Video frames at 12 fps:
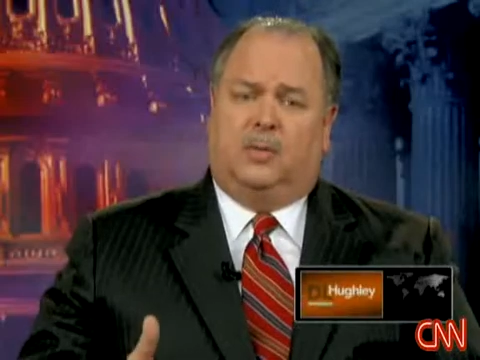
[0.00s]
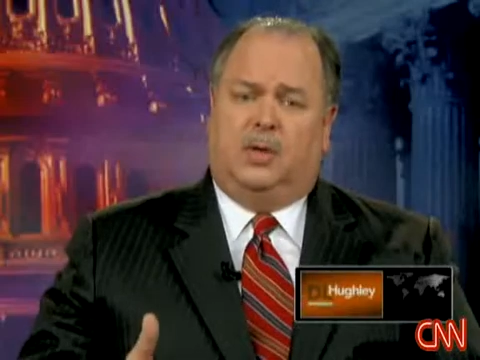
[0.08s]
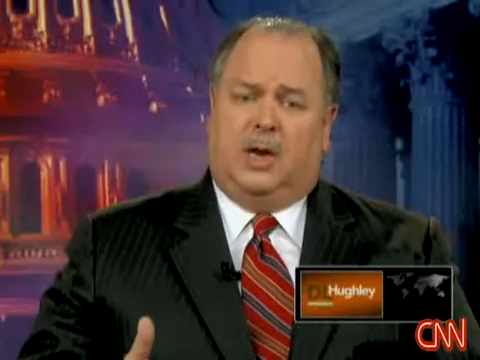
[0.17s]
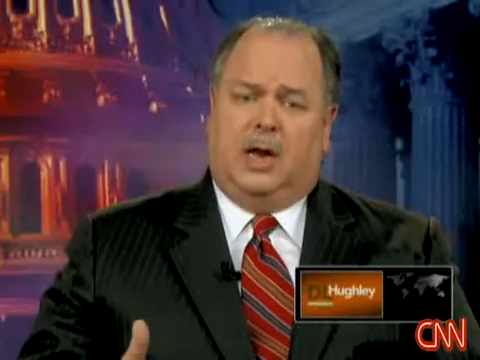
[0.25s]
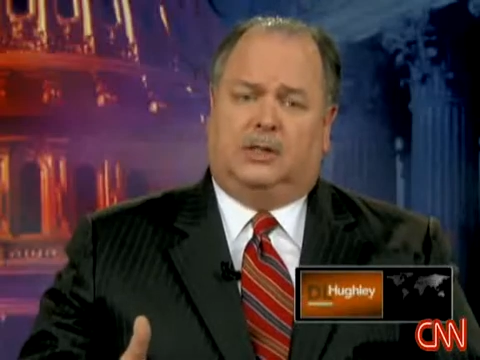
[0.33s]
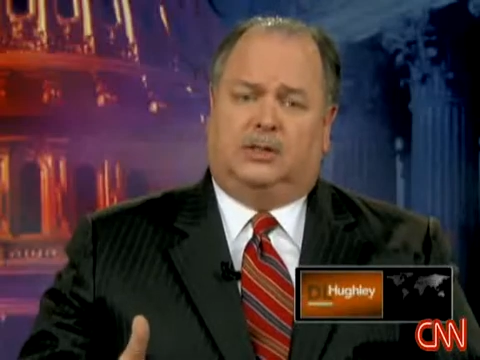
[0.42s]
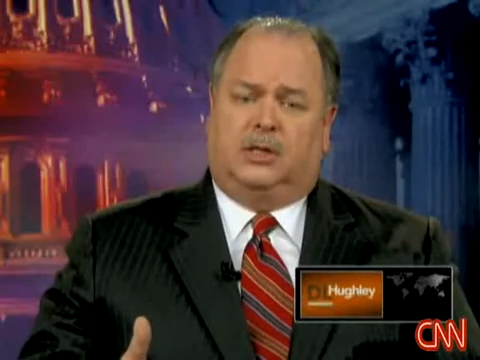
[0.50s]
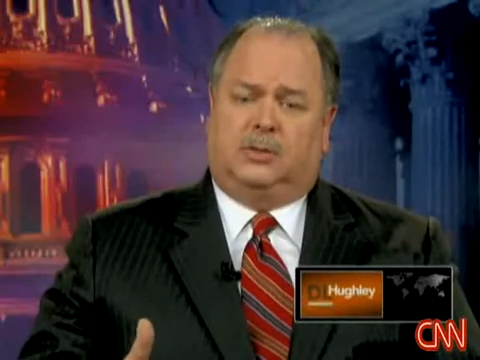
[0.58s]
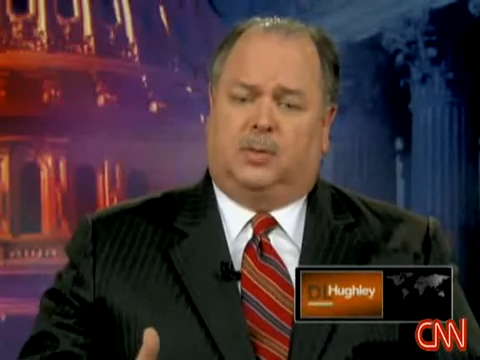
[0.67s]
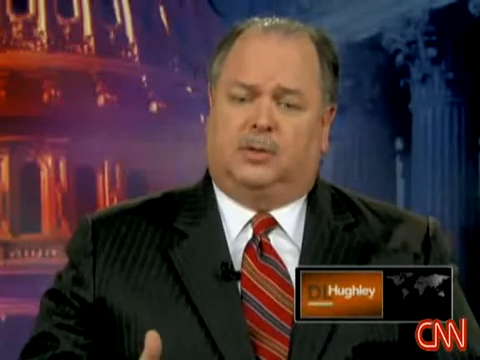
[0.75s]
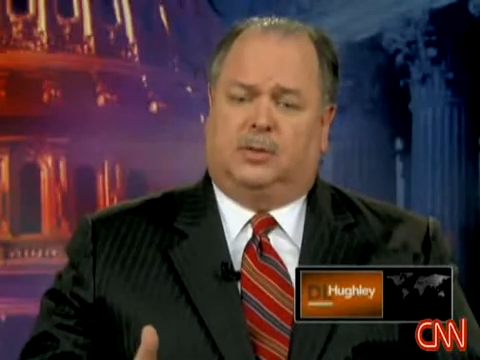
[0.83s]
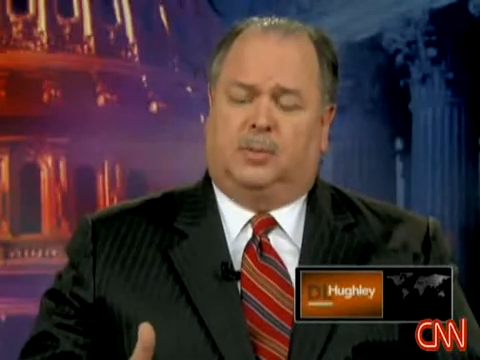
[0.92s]
United States
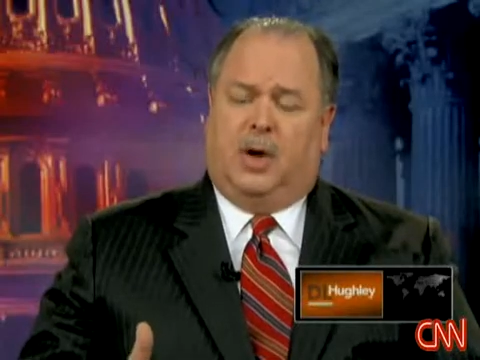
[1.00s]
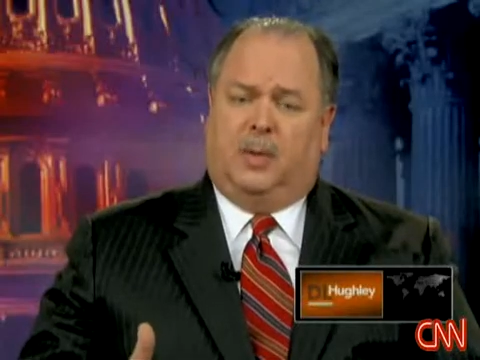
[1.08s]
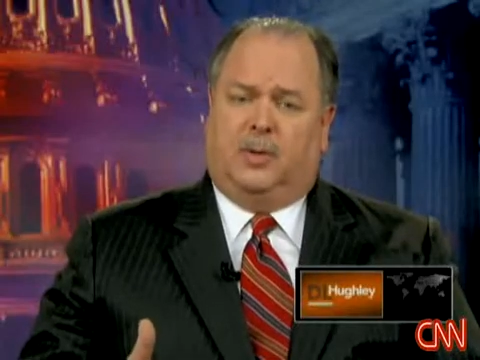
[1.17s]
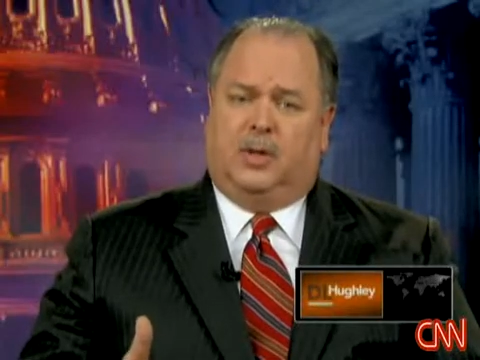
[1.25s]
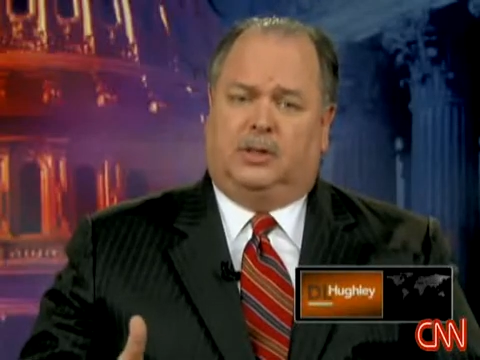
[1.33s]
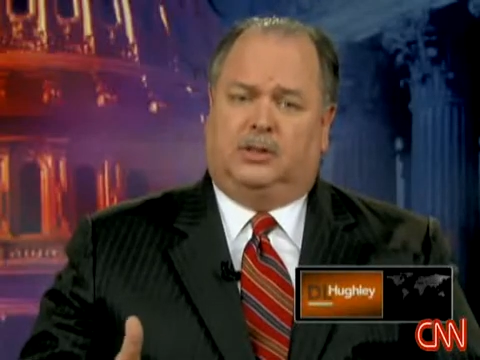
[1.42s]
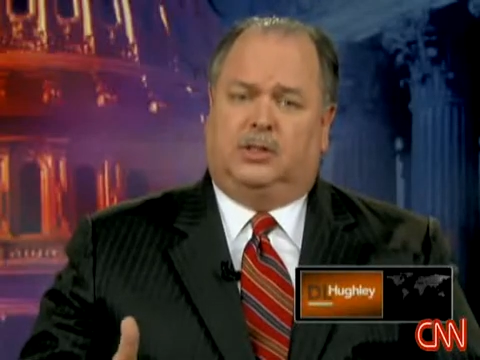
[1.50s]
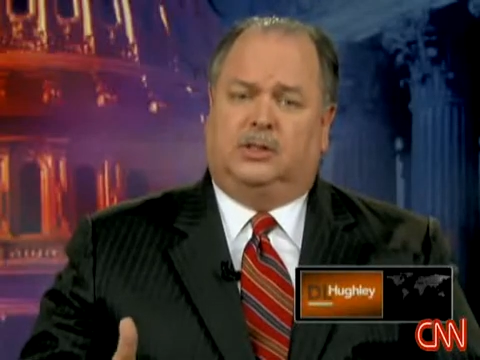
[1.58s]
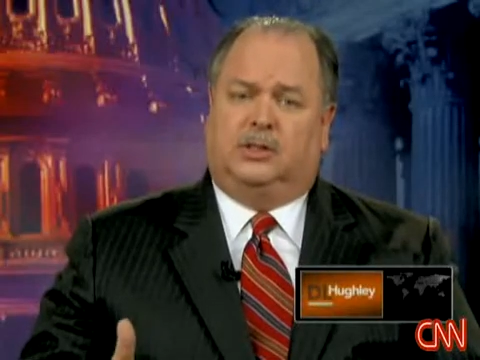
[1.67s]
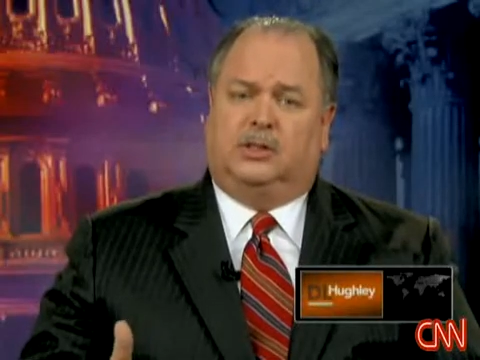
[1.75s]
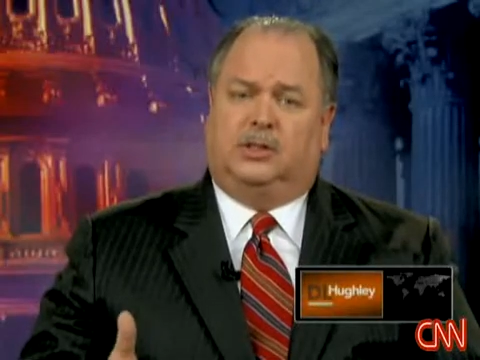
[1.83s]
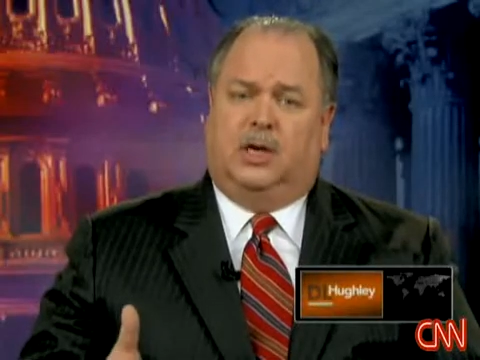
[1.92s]
prison population
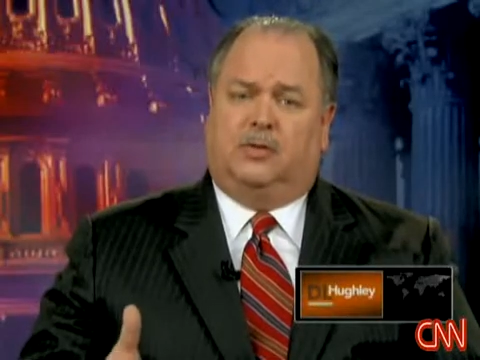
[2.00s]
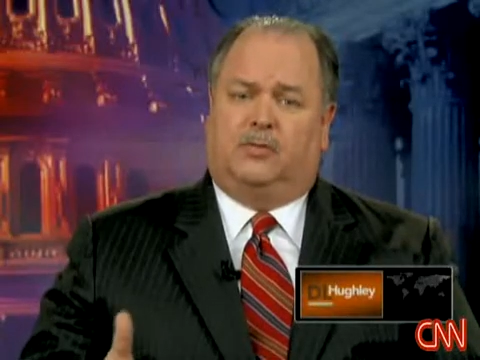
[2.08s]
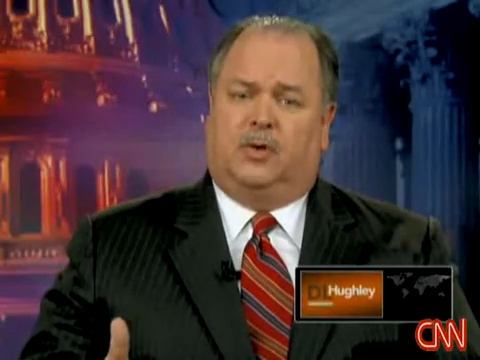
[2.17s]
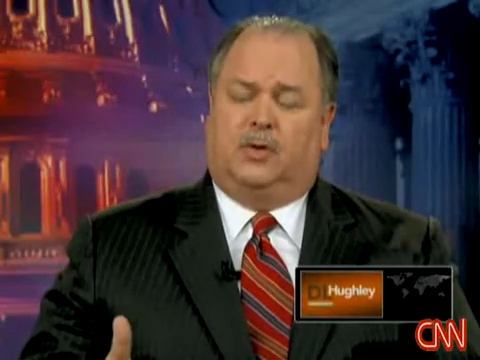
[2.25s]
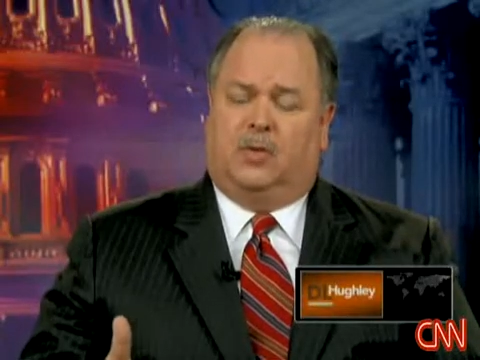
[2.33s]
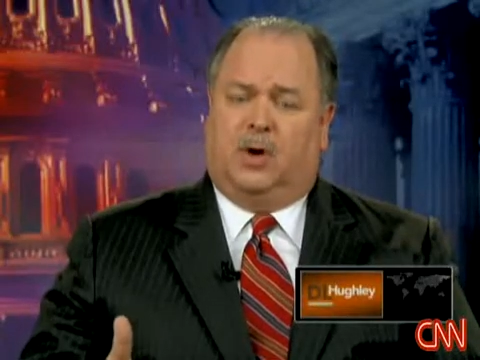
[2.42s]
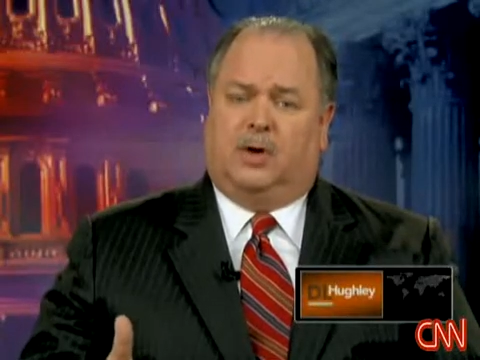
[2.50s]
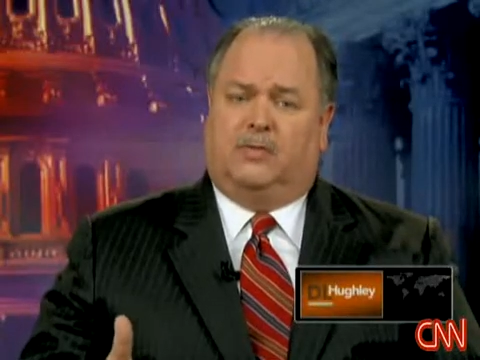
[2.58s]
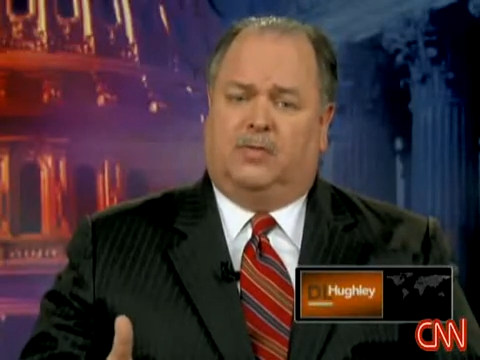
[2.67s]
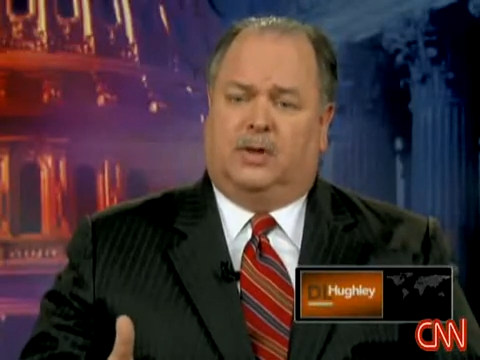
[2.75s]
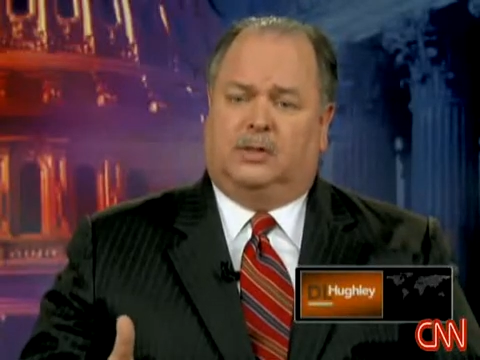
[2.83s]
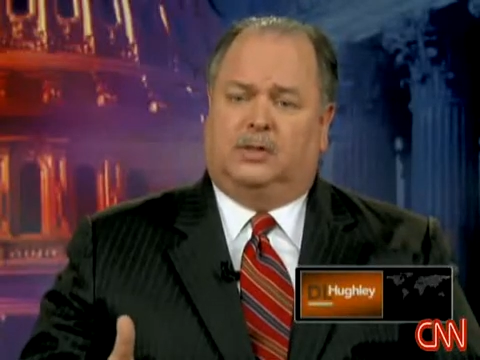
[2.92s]
is in jail for a drug
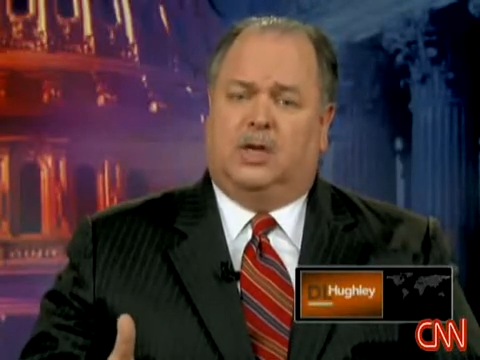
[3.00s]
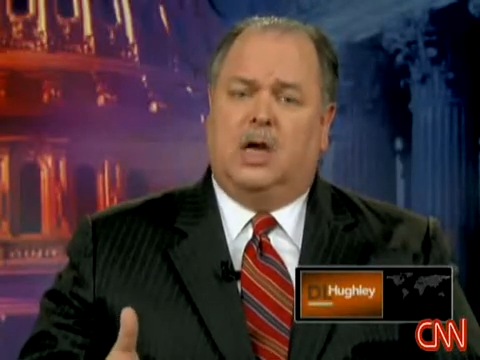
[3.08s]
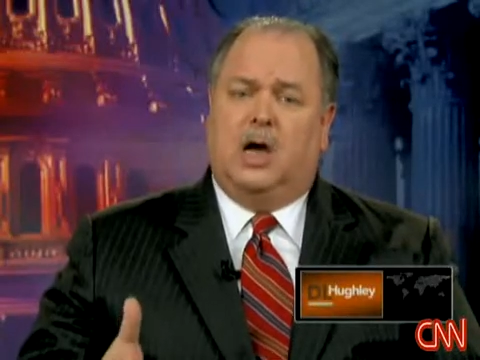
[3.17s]
offense.